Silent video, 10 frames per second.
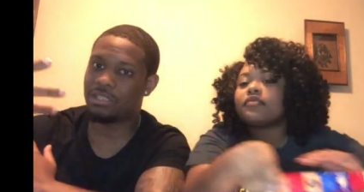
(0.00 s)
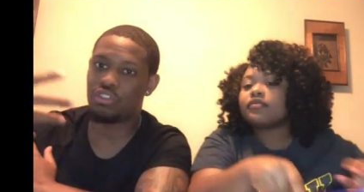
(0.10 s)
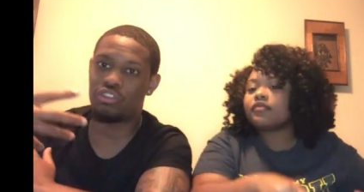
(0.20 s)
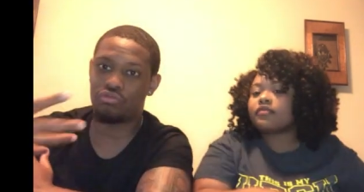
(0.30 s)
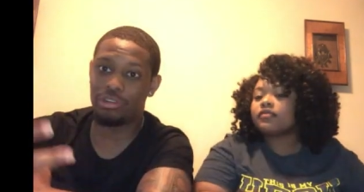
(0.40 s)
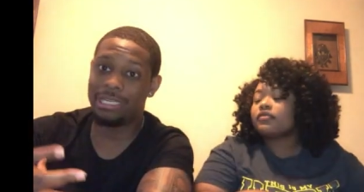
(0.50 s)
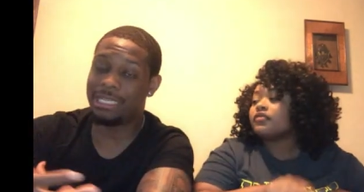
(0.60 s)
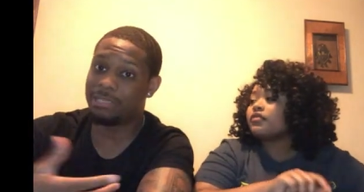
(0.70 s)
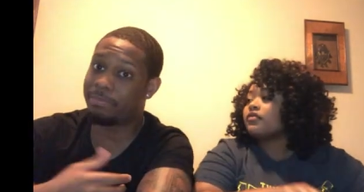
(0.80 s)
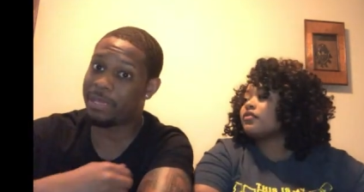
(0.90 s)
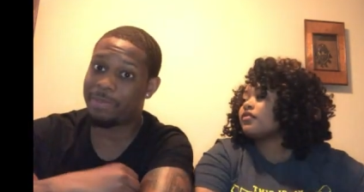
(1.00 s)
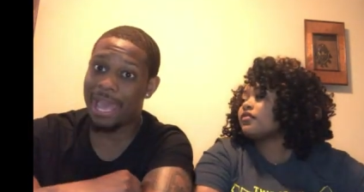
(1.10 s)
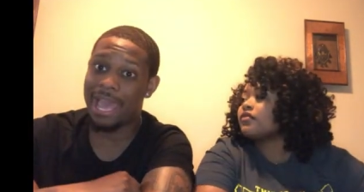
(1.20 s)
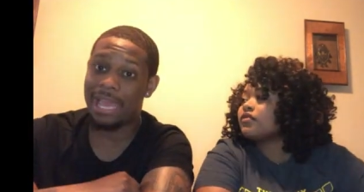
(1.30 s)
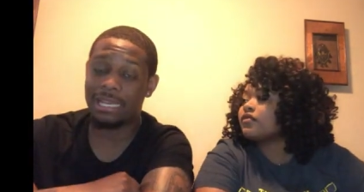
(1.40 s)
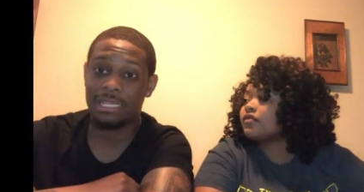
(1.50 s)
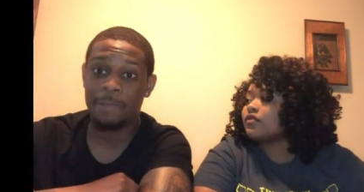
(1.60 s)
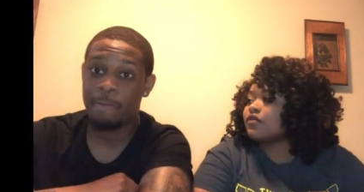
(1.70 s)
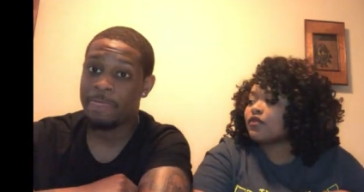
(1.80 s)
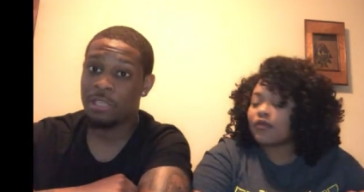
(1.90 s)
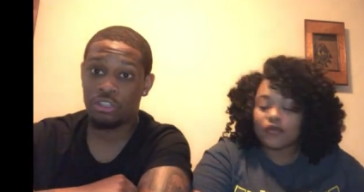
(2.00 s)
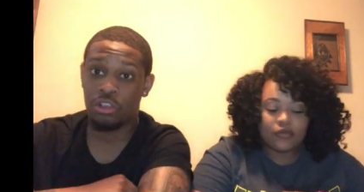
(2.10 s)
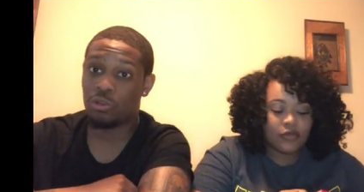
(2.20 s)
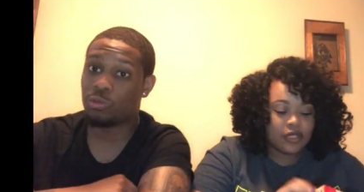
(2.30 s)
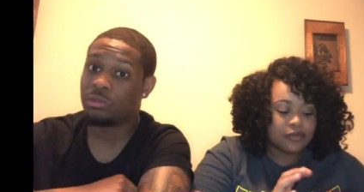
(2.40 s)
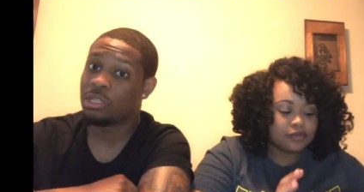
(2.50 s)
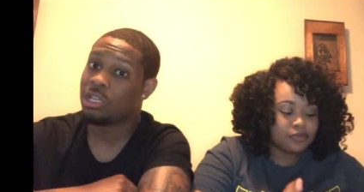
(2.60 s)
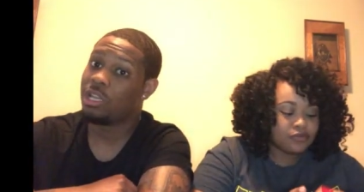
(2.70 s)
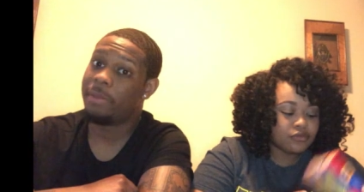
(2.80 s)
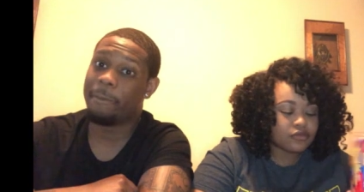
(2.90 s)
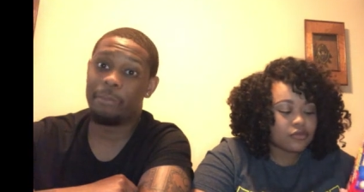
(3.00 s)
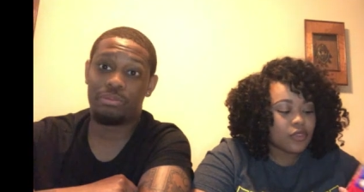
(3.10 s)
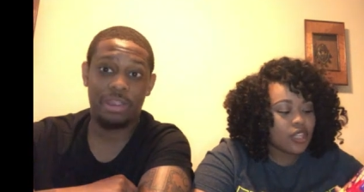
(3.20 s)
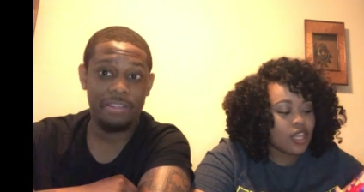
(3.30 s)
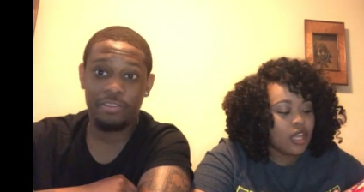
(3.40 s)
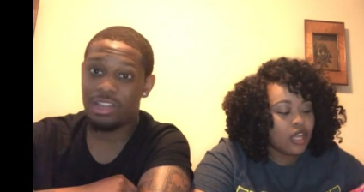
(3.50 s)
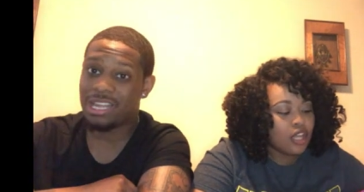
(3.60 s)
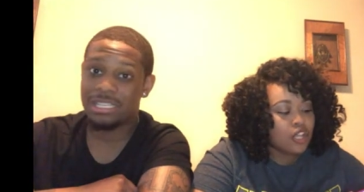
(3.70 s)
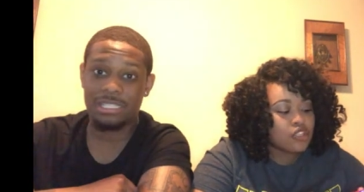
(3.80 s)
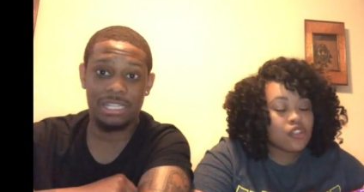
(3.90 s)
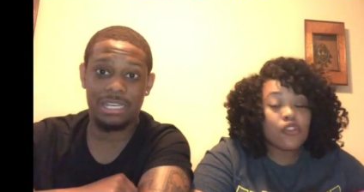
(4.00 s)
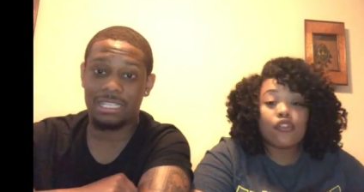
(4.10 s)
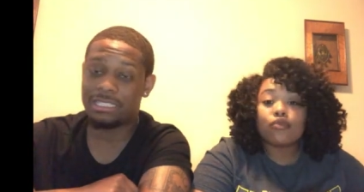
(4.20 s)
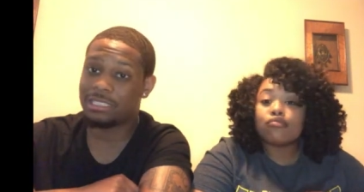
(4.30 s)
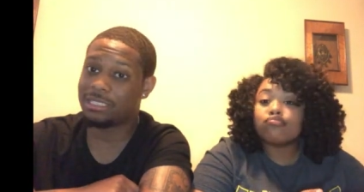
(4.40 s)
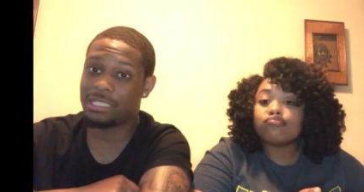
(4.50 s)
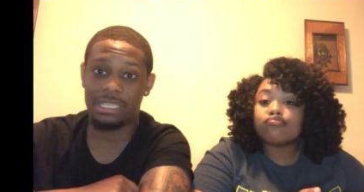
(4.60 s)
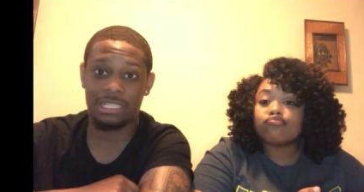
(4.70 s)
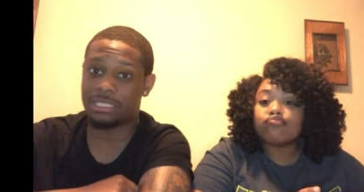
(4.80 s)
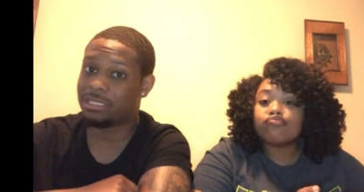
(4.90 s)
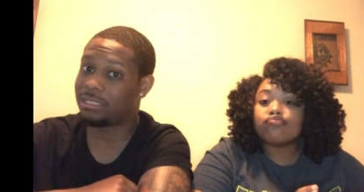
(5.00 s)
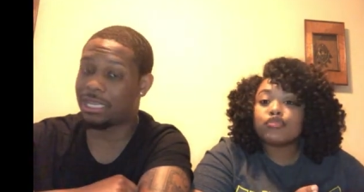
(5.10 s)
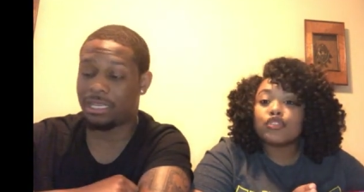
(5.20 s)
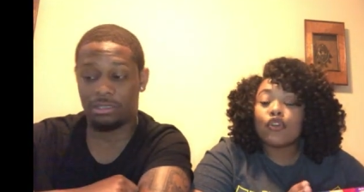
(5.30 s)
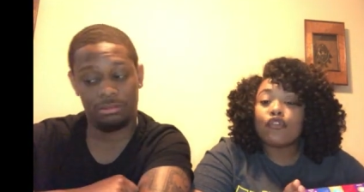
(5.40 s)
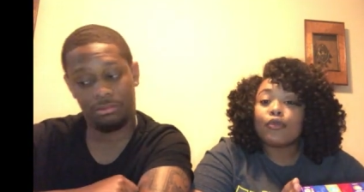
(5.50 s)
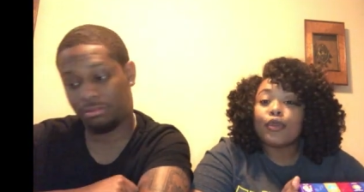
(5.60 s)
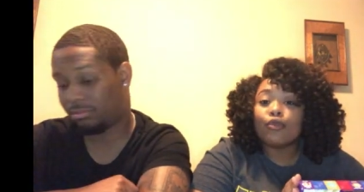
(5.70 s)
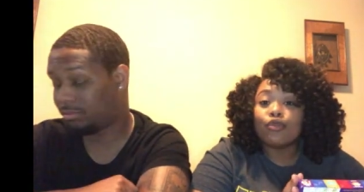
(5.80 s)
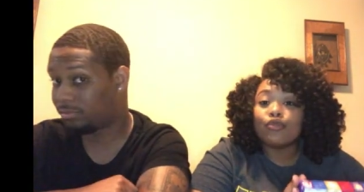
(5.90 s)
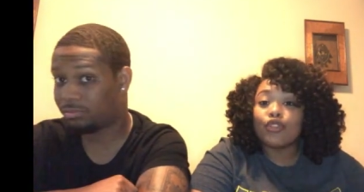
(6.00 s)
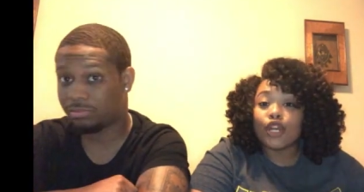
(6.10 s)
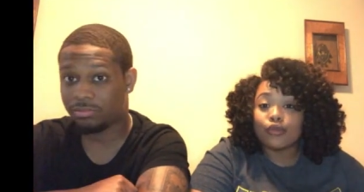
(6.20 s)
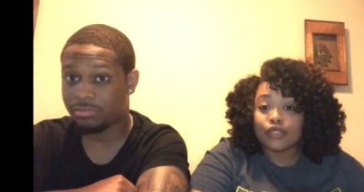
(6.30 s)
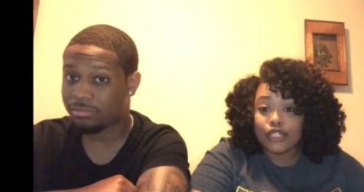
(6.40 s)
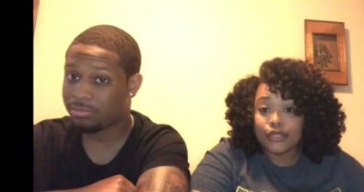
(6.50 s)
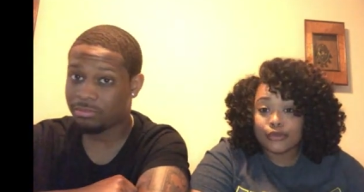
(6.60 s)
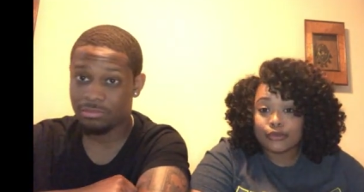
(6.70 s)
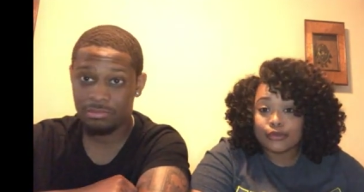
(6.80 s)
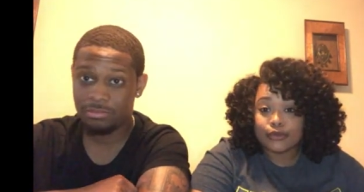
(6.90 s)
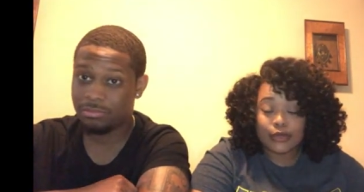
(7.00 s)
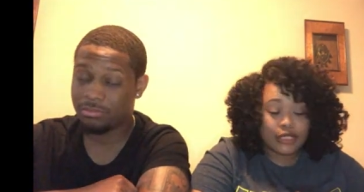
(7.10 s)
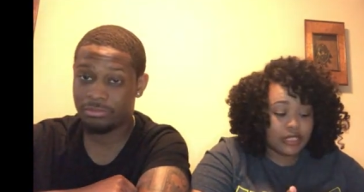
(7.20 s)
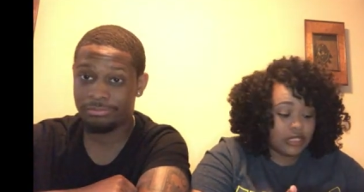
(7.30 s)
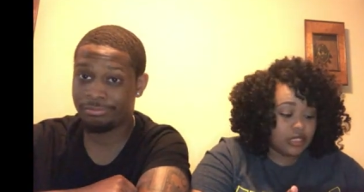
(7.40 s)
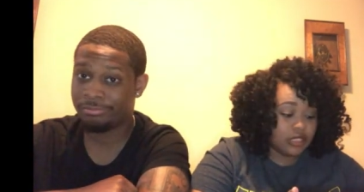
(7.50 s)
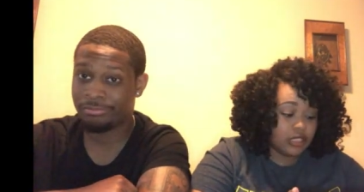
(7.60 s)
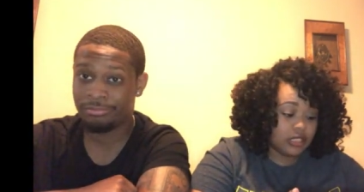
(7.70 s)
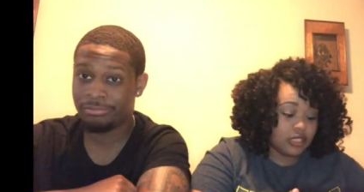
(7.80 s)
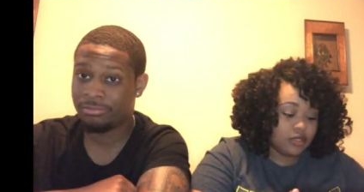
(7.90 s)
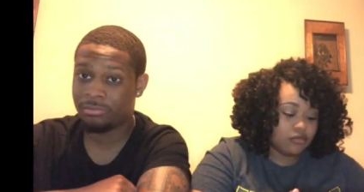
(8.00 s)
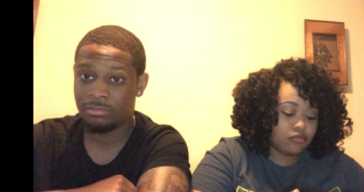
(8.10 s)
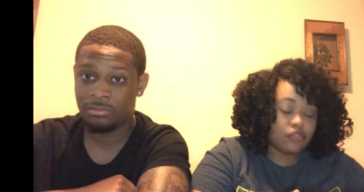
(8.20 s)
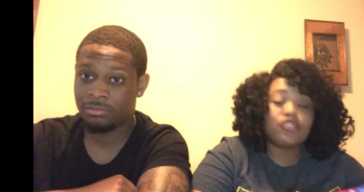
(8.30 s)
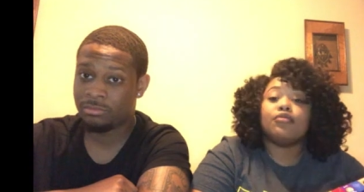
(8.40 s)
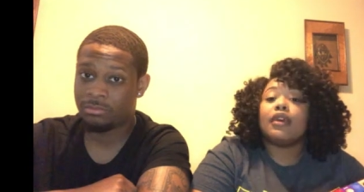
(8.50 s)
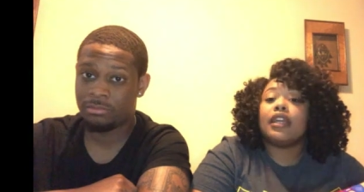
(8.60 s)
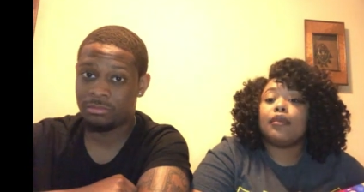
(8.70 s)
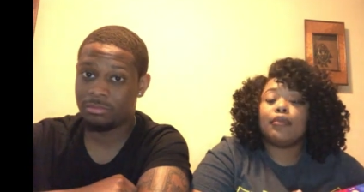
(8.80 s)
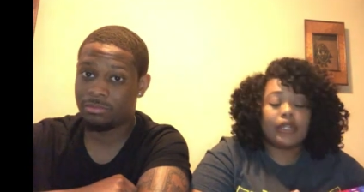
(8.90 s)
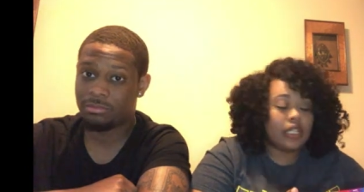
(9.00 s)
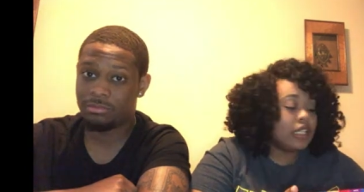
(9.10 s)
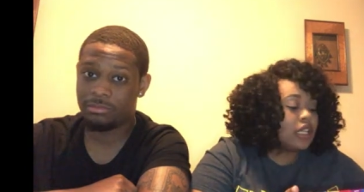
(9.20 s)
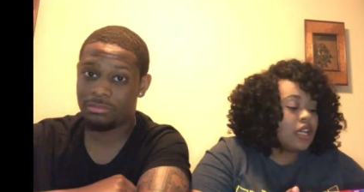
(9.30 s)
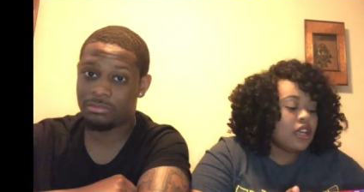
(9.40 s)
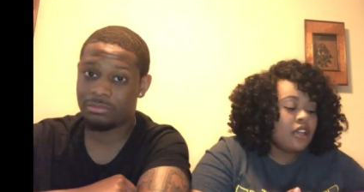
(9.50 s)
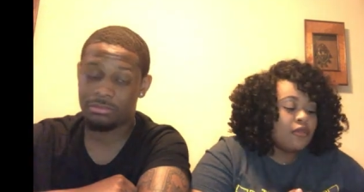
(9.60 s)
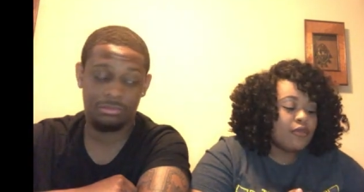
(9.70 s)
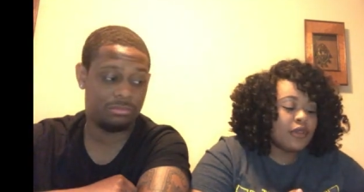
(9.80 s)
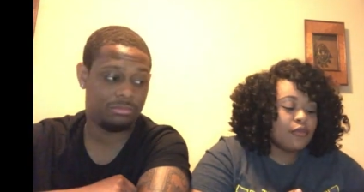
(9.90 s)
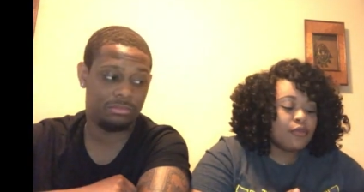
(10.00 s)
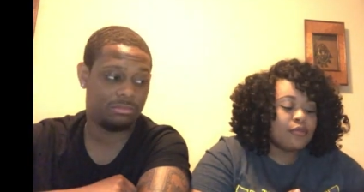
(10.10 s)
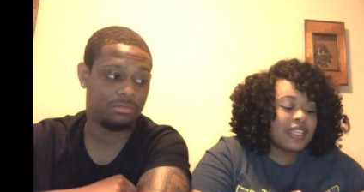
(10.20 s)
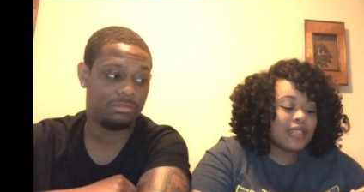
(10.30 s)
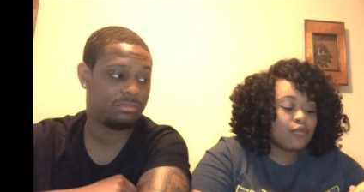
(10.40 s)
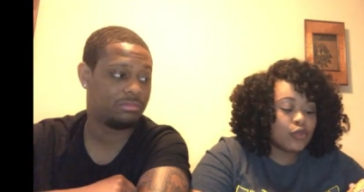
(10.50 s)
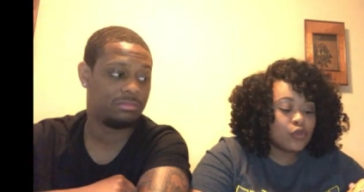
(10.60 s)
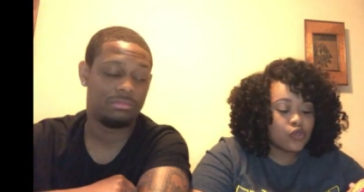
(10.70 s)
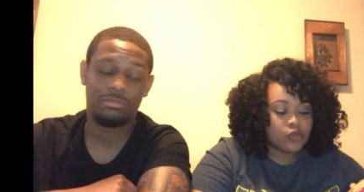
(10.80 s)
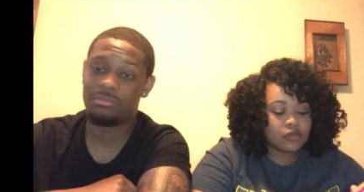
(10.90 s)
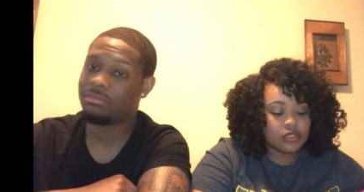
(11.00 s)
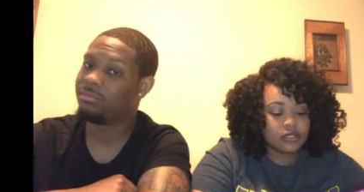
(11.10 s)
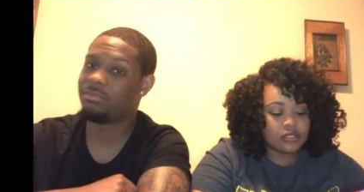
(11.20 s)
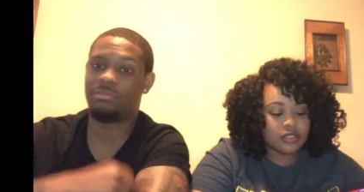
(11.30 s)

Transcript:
Speaker 1: it's gonna really be bad. So pray for us so, in this. In this, like so
Speaker 2: for people who don't know what this is, which you might, but being Bean Boozled